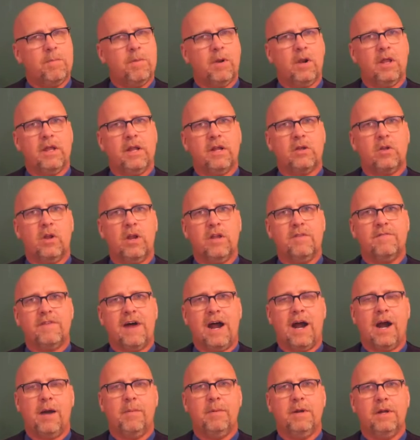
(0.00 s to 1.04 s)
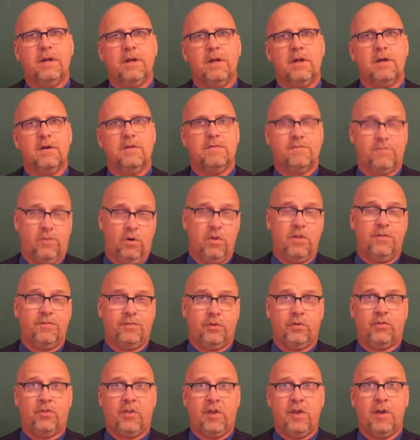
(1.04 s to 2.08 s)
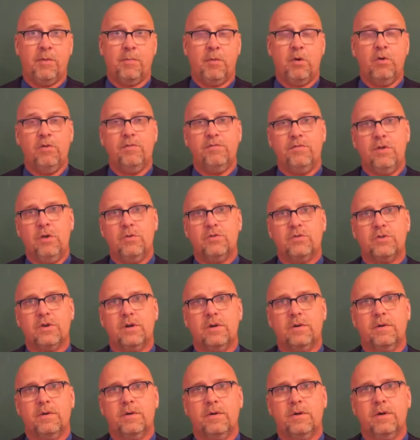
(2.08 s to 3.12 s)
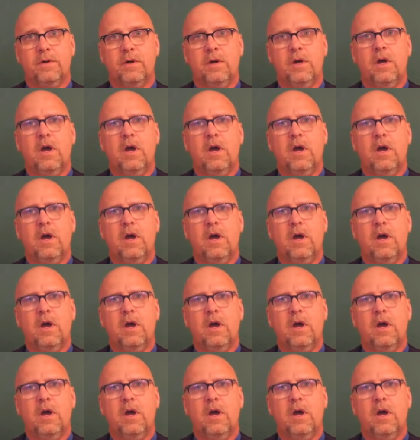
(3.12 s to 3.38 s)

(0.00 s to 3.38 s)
on the political environment for the foreseeable future,